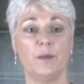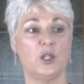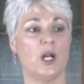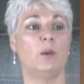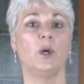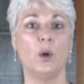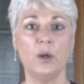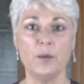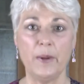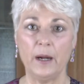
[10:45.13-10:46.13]
The child would go
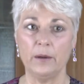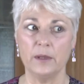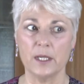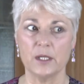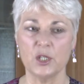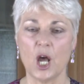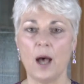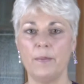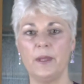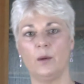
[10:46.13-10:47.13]
to the parent and then
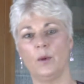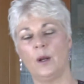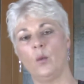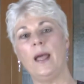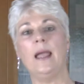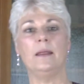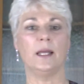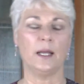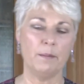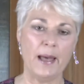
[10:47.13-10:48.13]
stop and then run away and
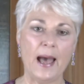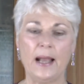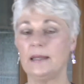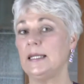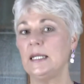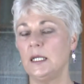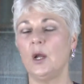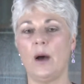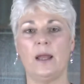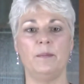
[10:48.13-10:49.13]
then come back, and they didn't
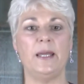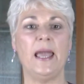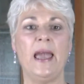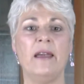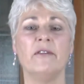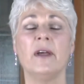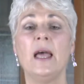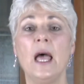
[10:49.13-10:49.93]
know how to behave.